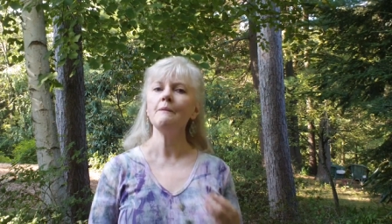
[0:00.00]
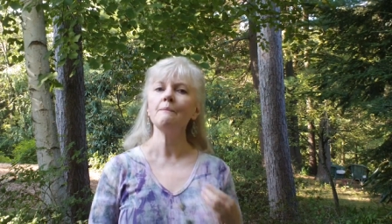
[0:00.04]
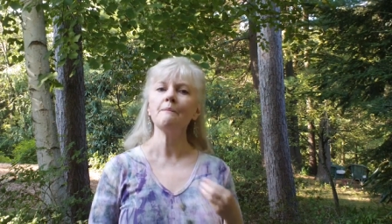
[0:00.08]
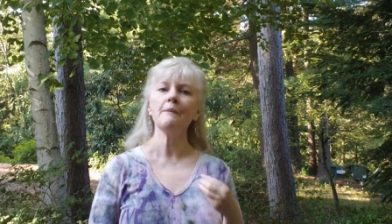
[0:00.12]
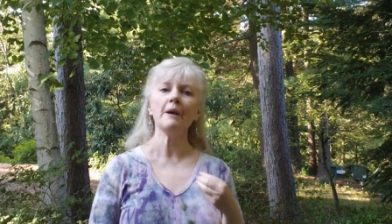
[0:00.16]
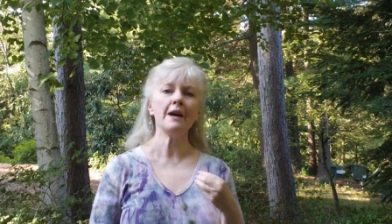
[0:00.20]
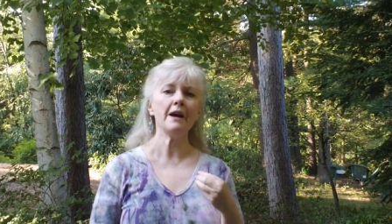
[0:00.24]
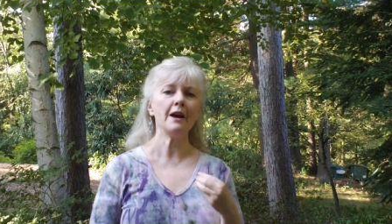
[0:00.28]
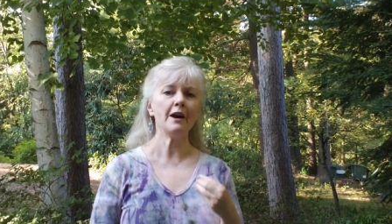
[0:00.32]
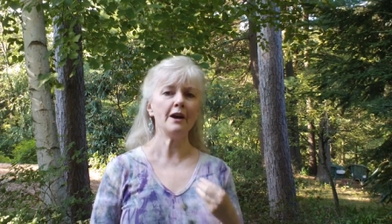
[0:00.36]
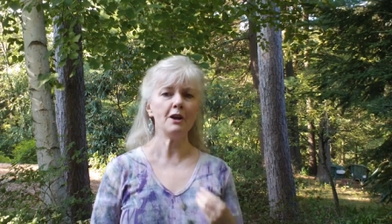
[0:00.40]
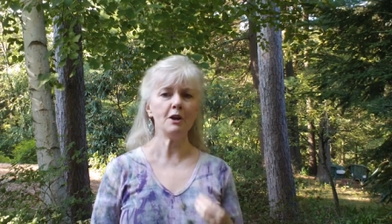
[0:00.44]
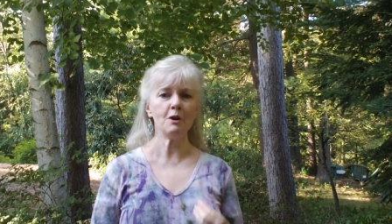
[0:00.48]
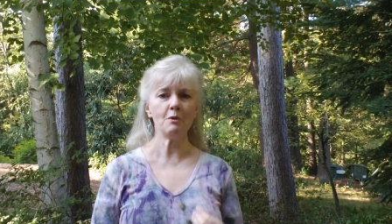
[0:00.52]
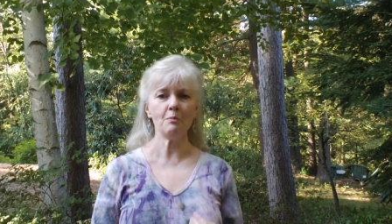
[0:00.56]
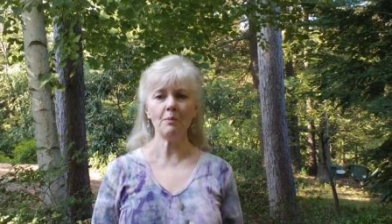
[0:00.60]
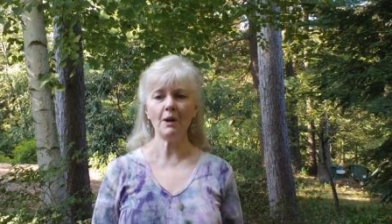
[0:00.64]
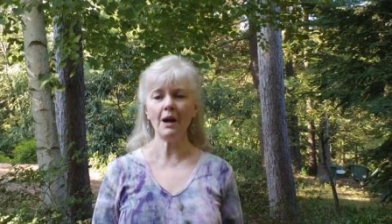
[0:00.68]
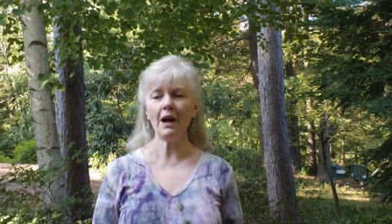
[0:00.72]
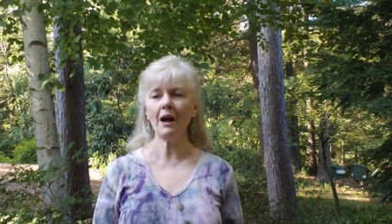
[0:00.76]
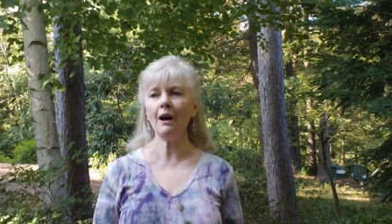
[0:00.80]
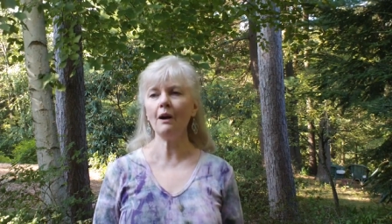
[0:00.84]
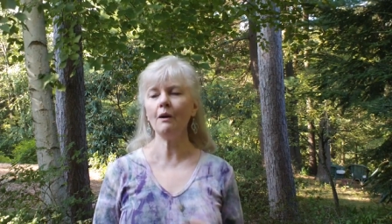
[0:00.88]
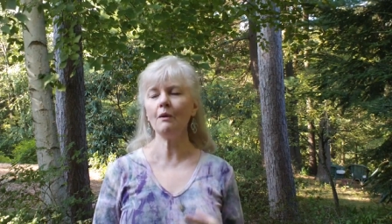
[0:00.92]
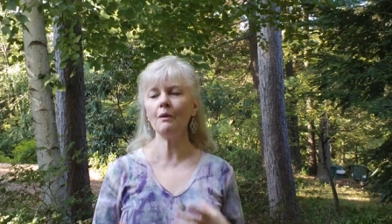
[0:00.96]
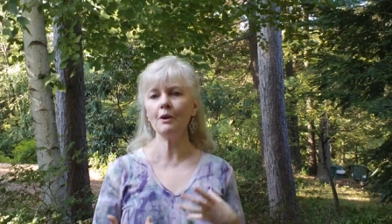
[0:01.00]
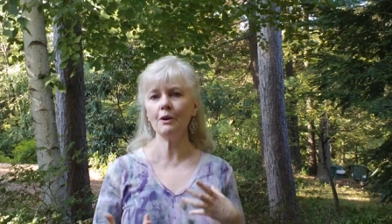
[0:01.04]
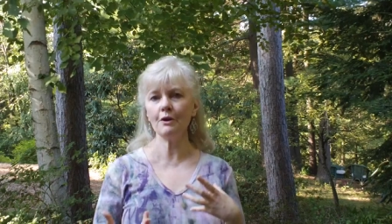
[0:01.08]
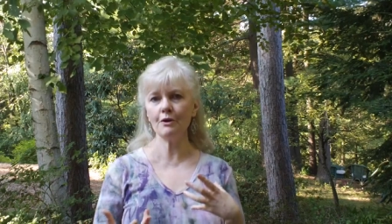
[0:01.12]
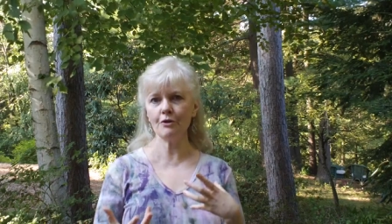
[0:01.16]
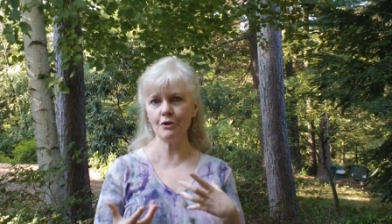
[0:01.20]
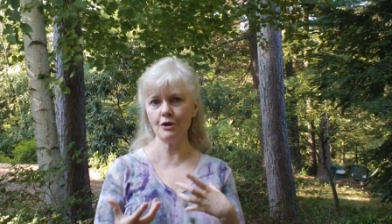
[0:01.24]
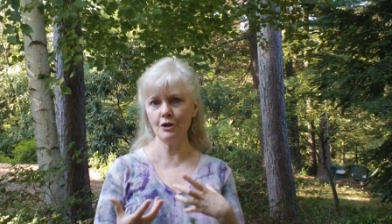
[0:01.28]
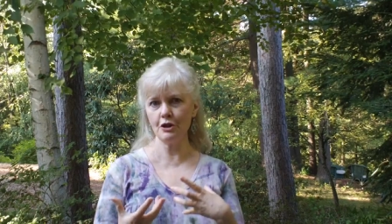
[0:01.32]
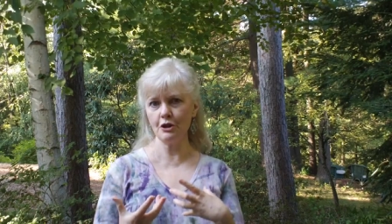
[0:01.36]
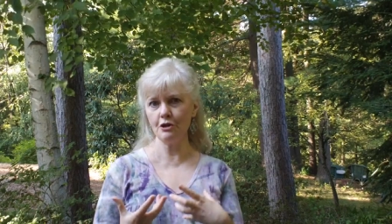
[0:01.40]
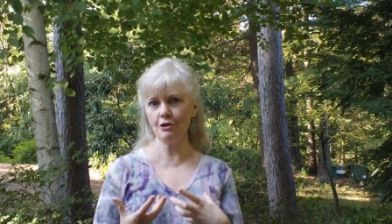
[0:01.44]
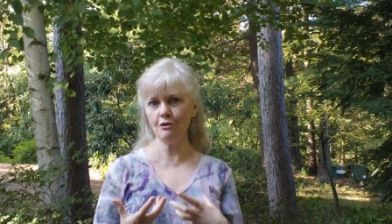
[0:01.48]
my higher power,
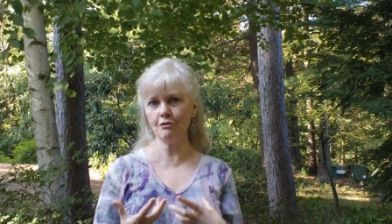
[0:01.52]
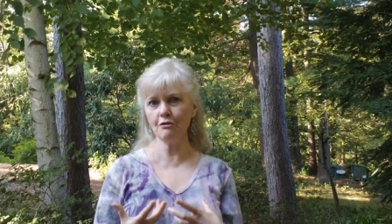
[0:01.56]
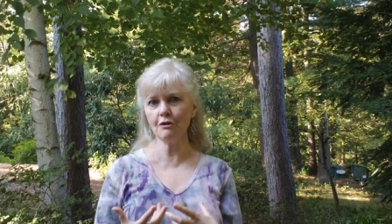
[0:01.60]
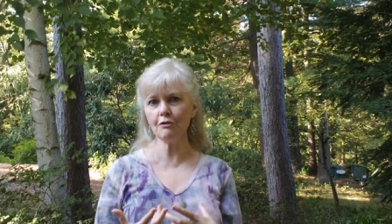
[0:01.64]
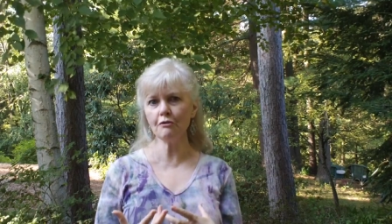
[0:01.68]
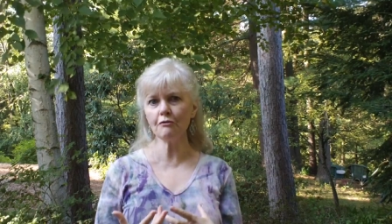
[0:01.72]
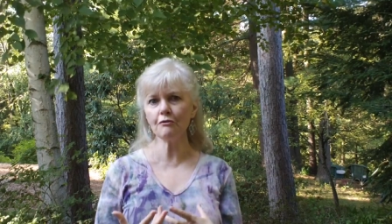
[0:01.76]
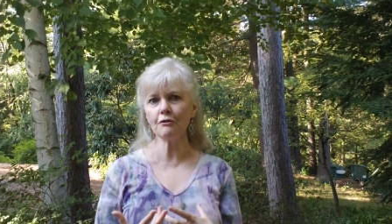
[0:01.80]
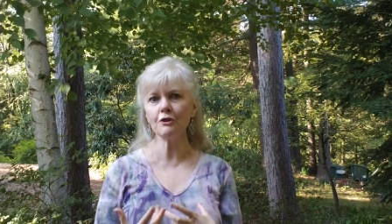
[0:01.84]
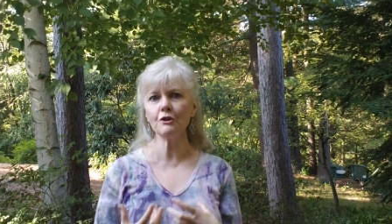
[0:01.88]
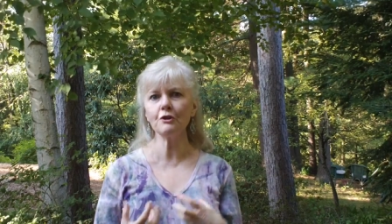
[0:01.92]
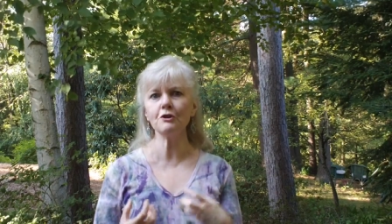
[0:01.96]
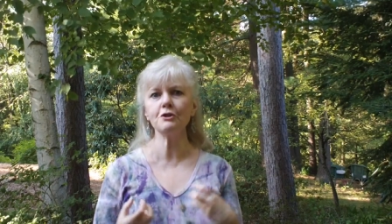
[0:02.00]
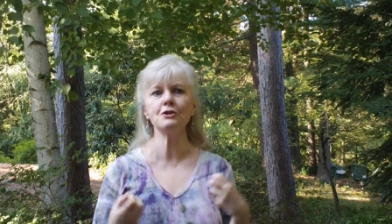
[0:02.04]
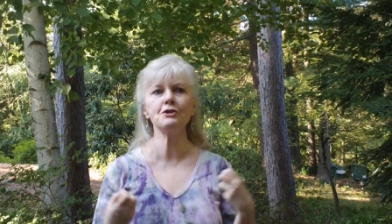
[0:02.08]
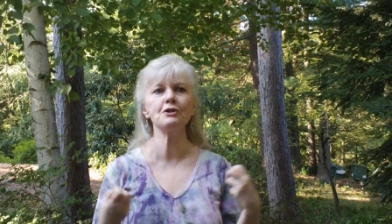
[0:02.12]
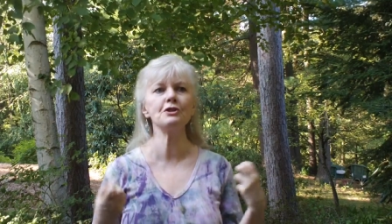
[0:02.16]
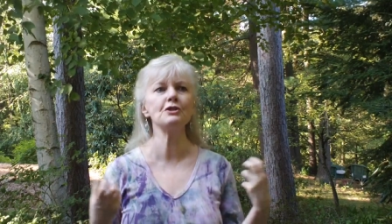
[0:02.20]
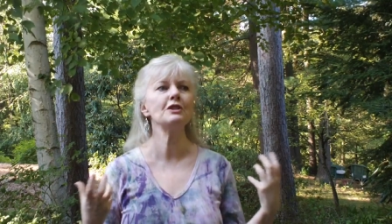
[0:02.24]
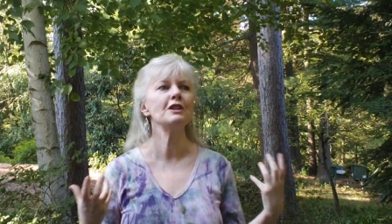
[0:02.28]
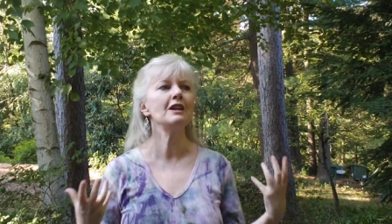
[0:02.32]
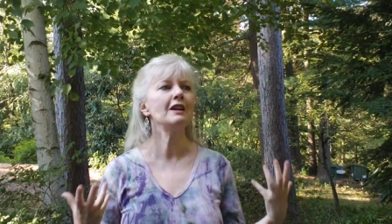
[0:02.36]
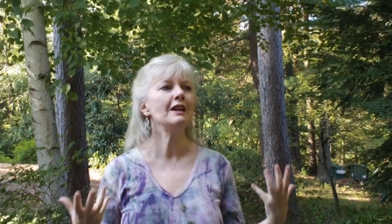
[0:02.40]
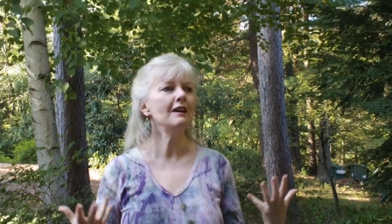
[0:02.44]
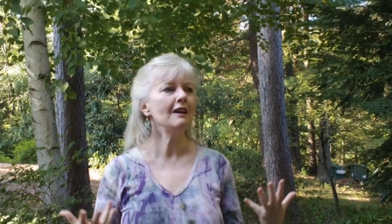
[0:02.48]
the universe,